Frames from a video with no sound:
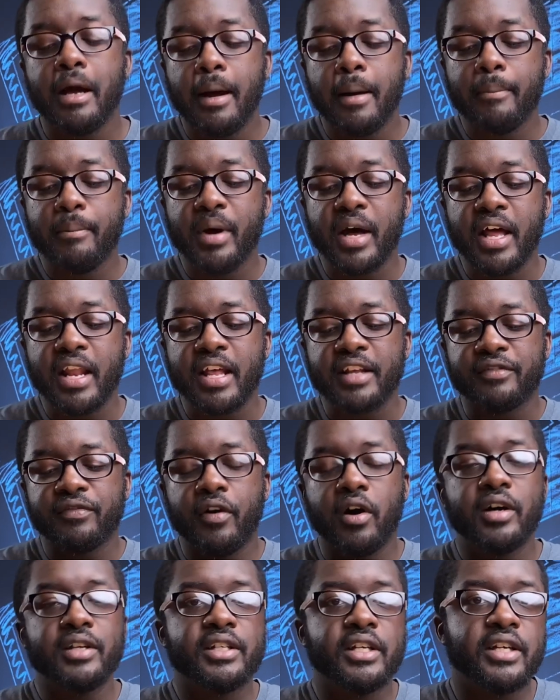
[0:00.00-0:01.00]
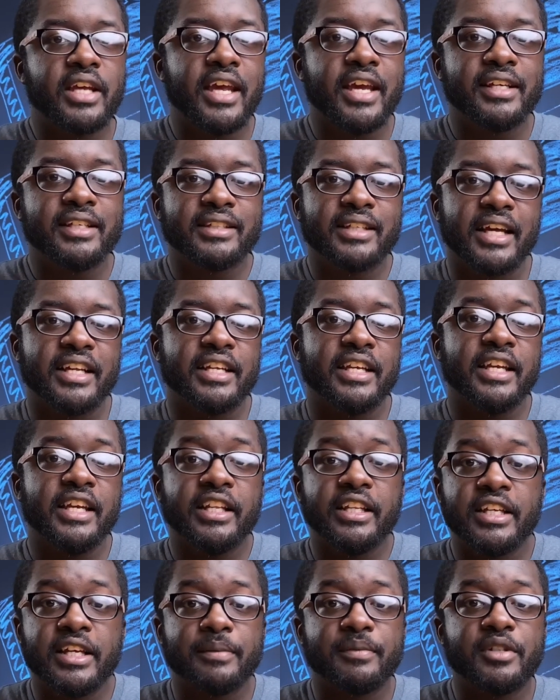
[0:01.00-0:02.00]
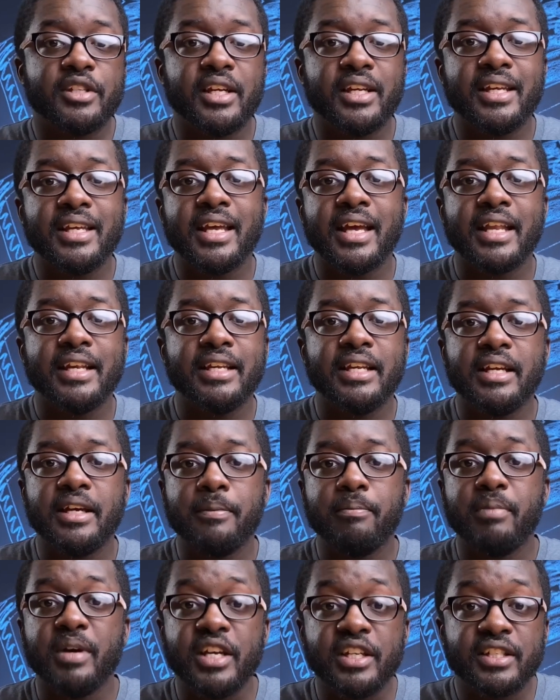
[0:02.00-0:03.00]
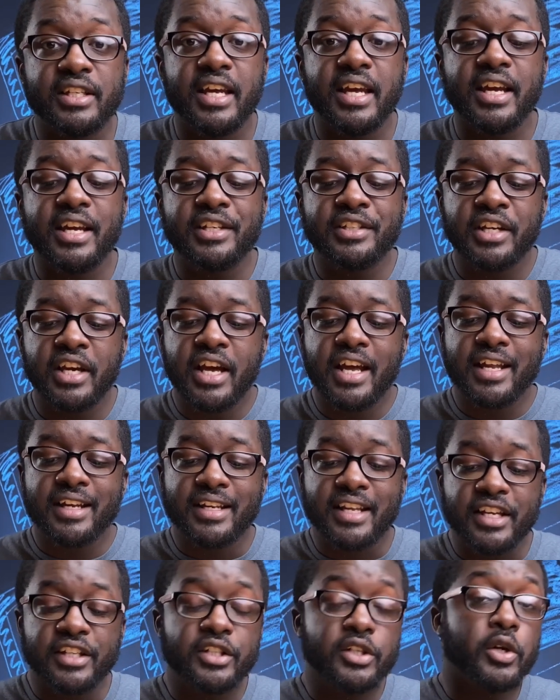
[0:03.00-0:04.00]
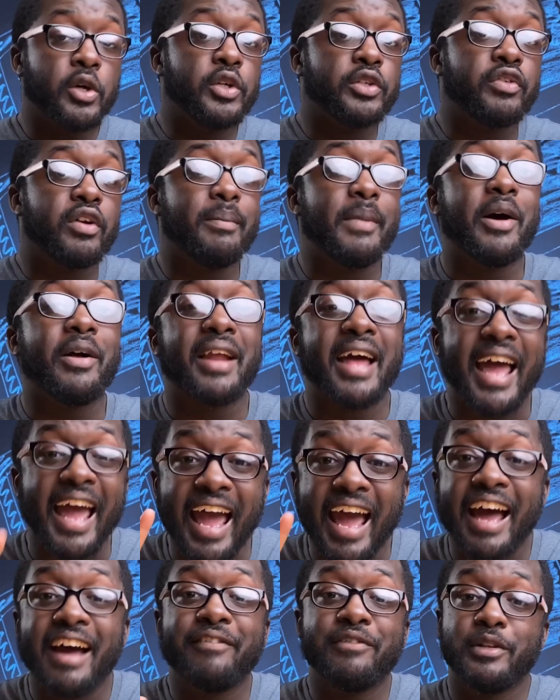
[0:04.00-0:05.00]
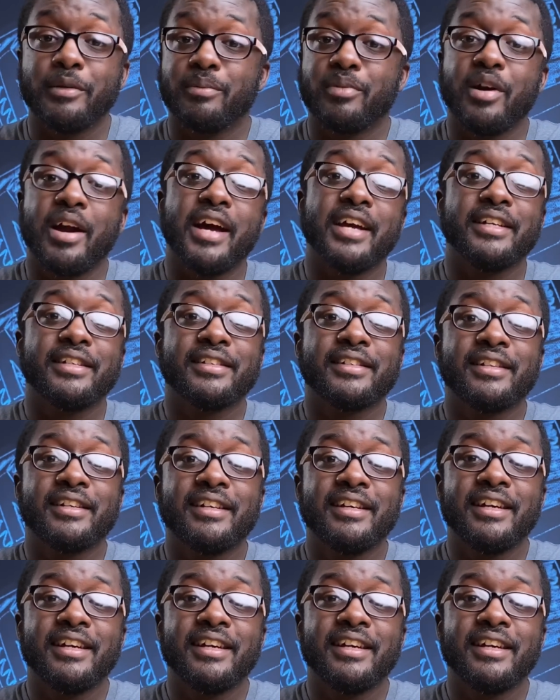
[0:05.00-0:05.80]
But as far as the cages like the Helium Cine and the Beast Cage, this goes for about half the price.